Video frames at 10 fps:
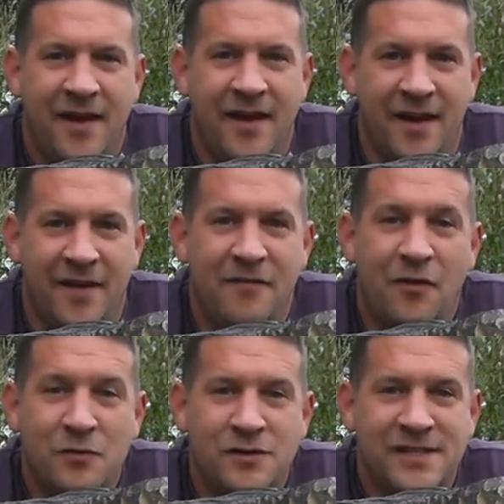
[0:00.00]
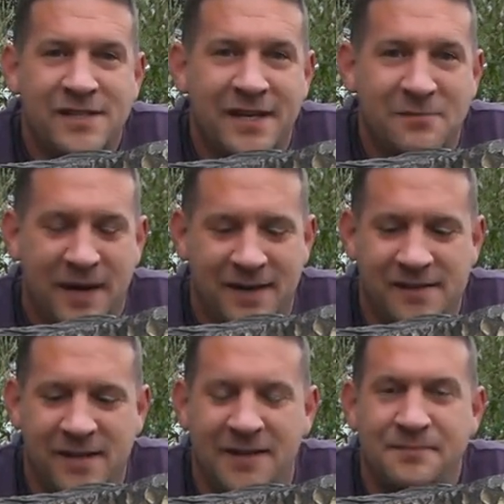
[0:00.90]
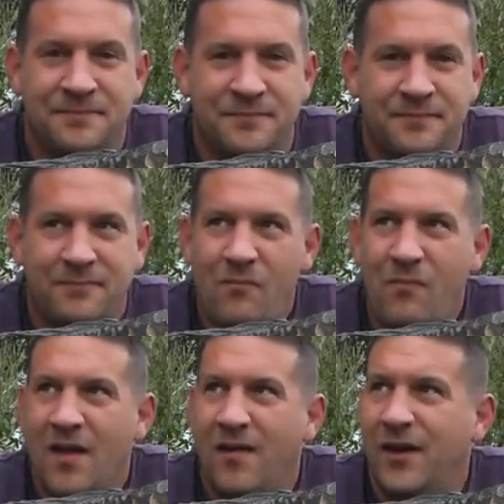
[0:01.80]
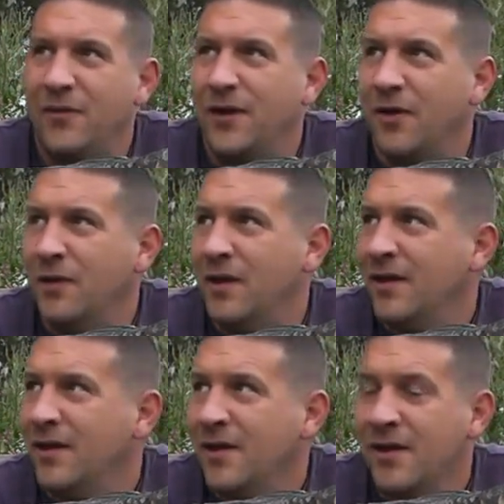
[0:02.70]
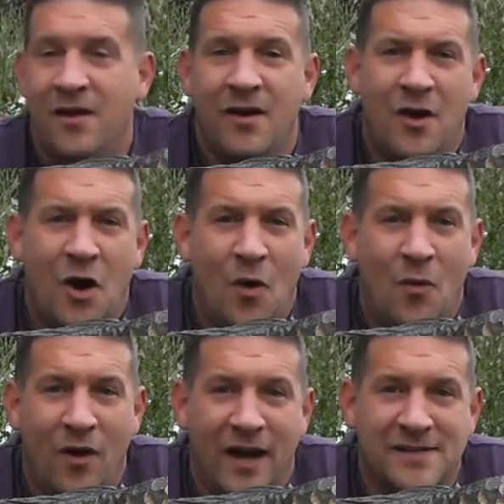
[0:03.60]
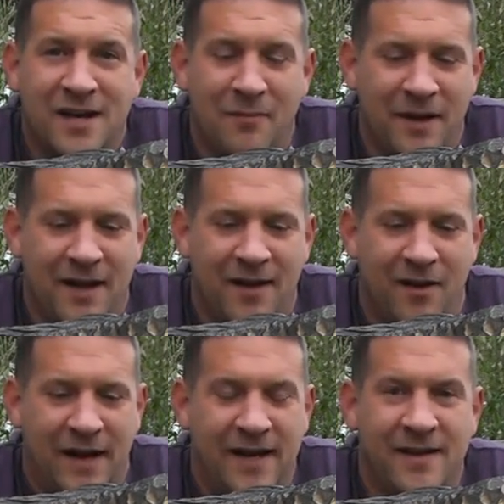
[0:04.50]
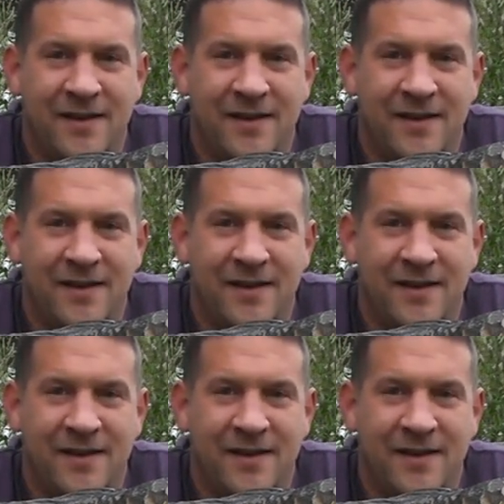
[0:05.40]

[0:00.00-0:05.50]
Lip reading: Yeah, 46 £, 10. I don't know what that's coming out like.